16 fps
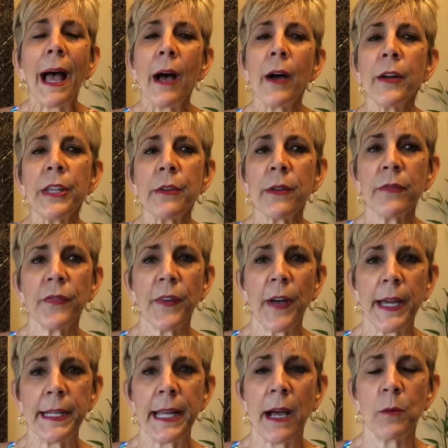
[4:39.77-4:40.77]
How you can
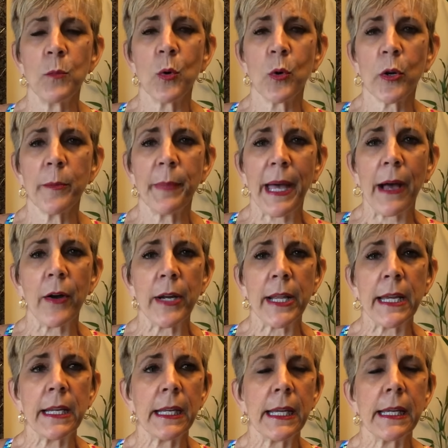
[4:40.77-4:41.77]
find out more about
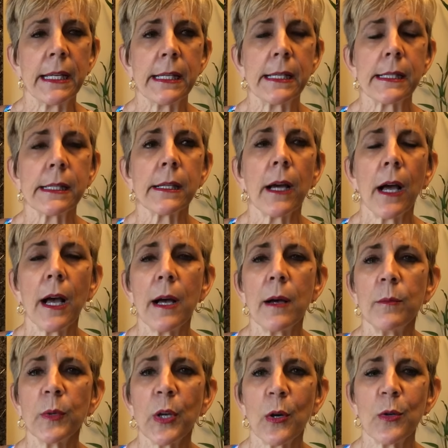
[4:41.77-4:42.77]
it is
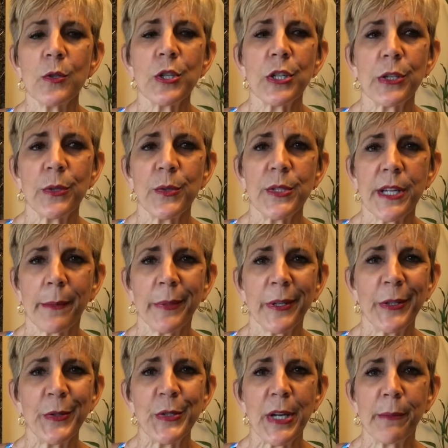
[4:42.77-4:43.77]
go to
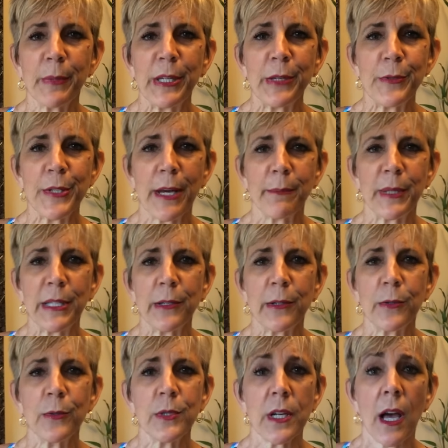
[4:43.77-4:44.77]

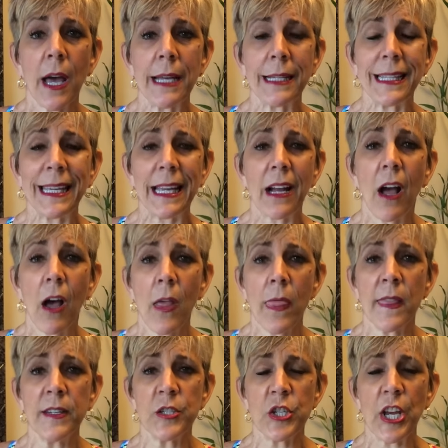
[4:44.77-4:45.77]

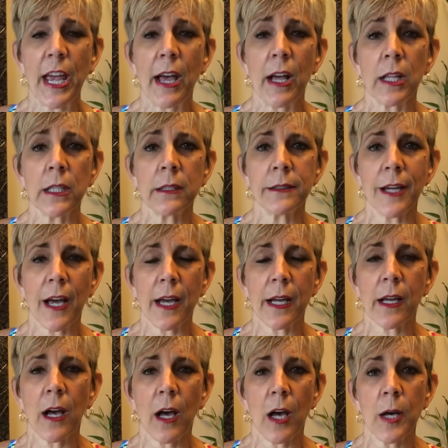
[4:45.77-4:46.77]

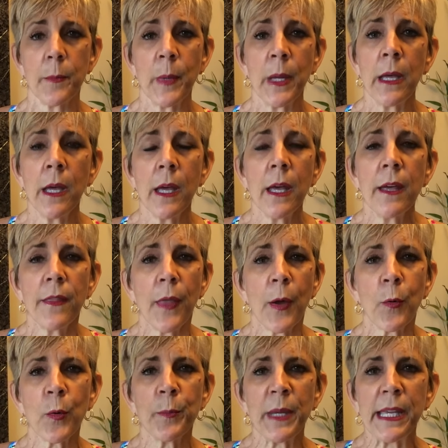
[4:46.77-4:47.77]
www.getonthegel.com.
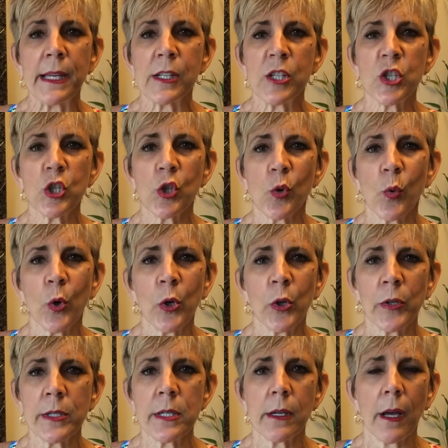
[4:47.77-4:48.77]
There will be a
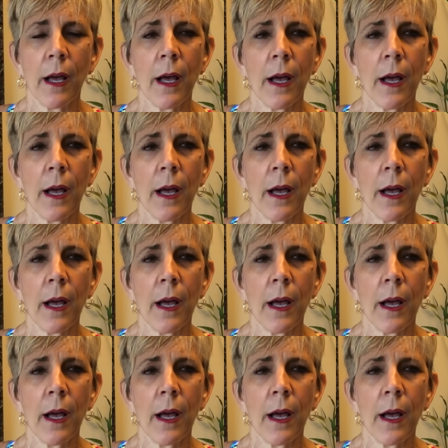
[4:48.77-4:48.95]
short,